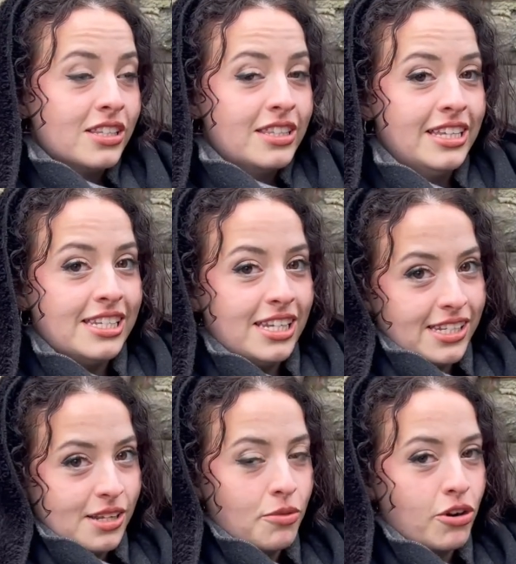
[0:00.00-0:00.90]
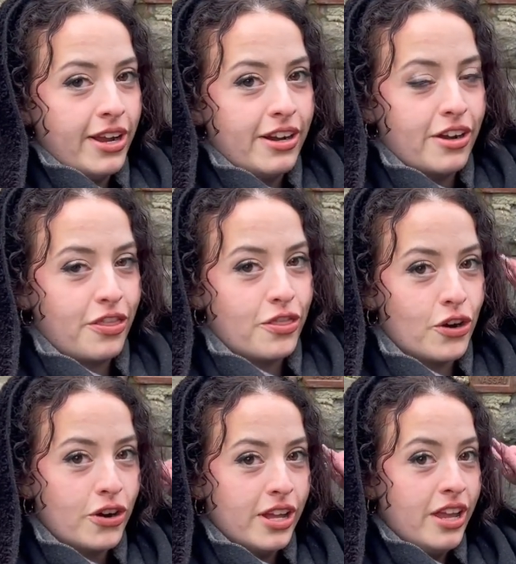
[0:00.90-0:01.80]
This system created a
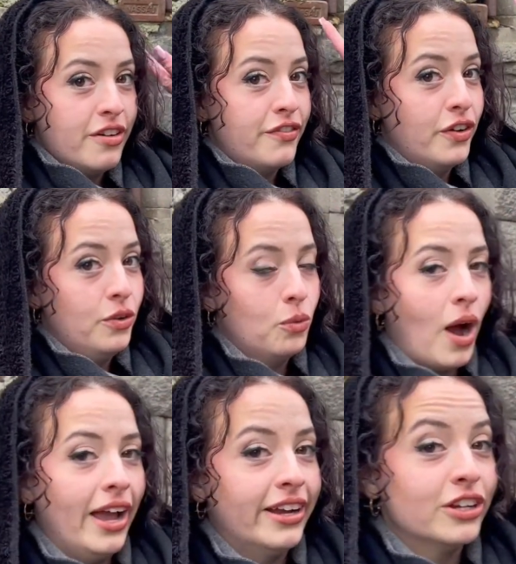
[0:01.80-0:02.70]
30-foot wide